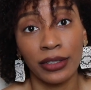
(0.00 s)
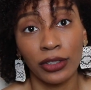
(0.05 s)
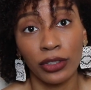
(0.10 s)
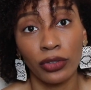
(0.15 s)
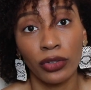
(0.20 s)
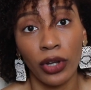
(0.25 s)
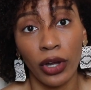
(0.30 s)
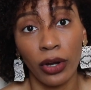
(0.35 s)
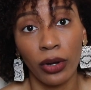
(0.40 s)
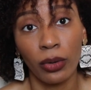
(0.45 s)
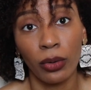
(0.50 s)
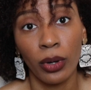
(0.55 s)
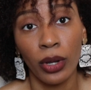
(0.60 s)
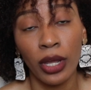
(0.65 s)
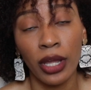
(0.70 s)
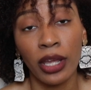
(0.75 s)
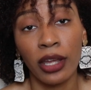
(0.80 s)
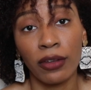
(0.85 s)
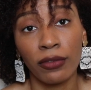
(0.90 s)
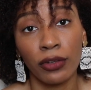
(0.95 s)
You know,
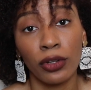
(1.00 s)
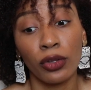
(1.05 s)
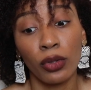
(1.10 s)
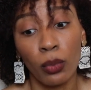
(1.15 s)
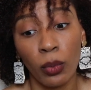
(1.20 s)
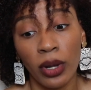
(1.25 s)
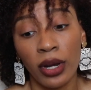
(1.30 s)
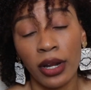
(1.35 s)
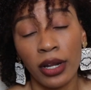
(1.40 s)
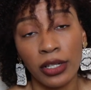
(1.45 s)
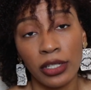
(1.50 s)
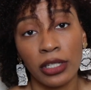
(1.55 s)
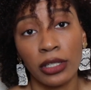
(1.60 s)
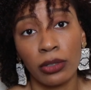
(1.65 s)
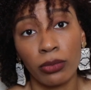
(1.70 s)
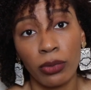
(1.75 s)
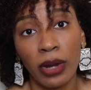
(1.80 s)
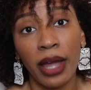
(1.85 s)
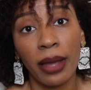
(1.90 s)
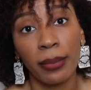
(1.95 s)
if you're the one hunting
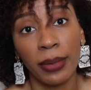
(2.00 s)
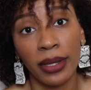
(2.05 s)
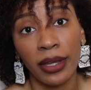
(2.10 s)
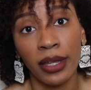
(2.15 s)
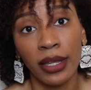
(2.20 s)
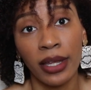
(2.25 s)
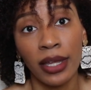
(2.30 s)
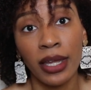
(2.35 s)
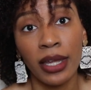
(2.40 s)
the rabbit,